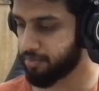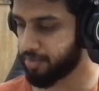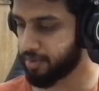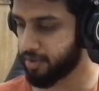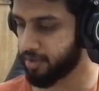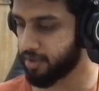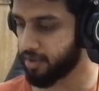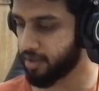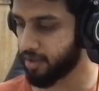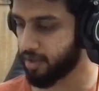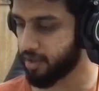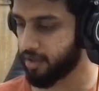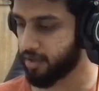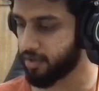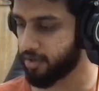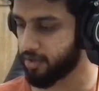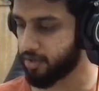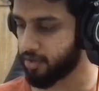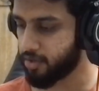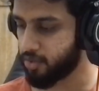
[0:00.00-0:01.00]
P
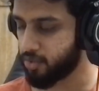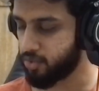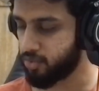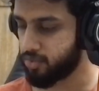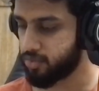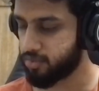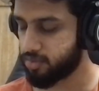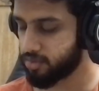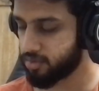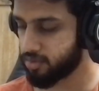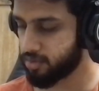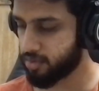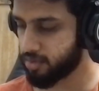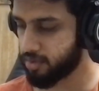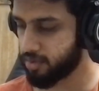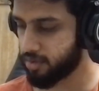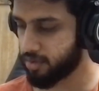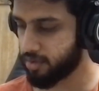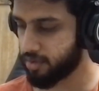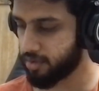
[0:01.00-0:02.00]
and Q
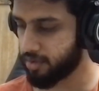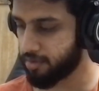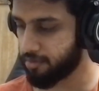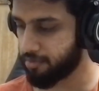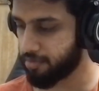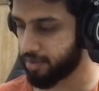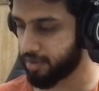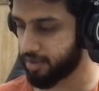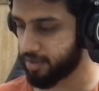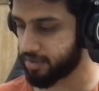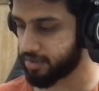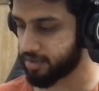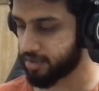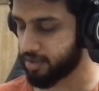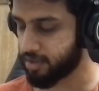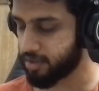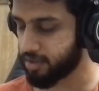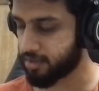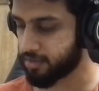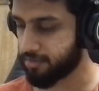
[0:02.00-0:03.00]
implies
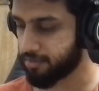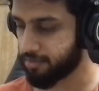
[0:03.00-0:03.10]
R.